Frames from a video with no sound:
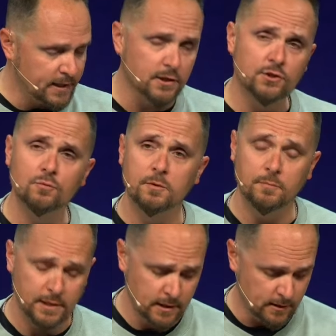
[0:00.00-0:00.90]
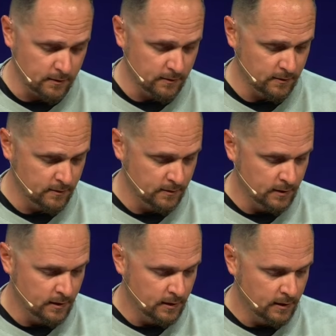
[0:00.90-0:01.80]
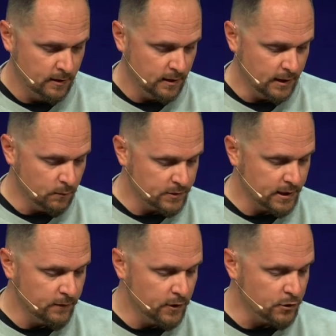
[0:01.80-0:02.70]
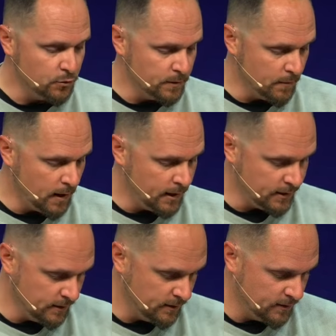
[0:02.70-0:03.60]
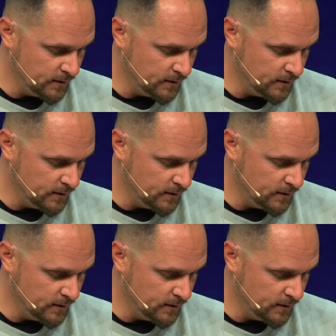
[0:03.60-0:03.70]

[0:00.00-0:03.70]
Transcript: like a human being. And it was given a human mind.